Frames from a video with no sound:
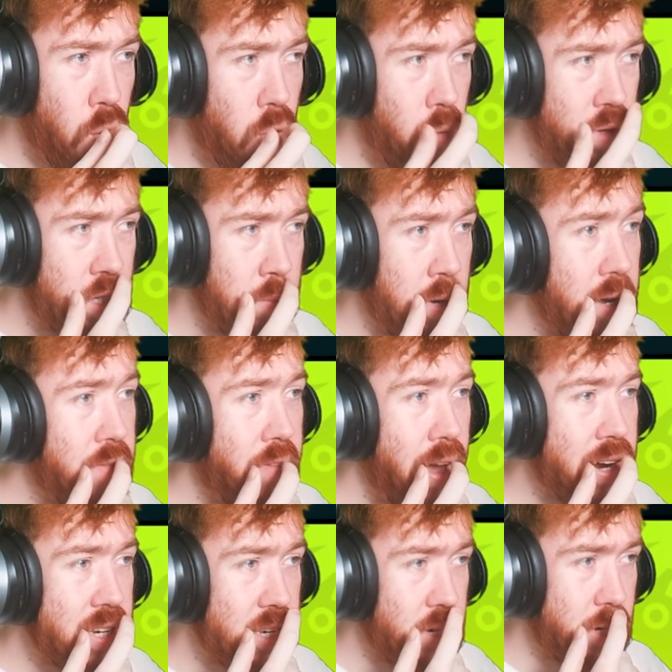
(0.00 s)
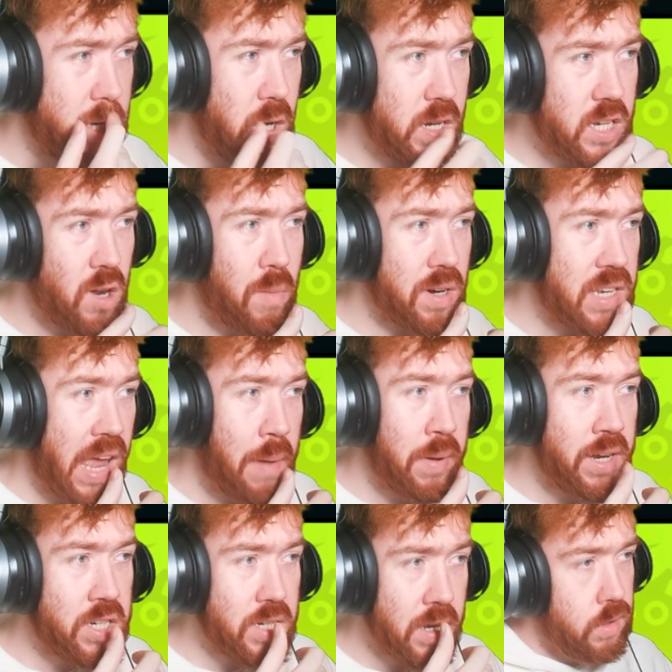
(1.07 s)
ultimate effects, just did so much
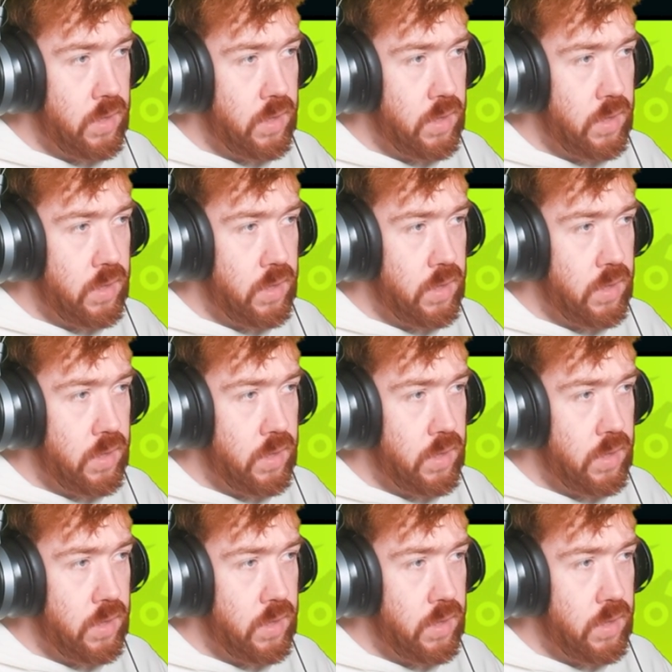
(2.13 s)
damage.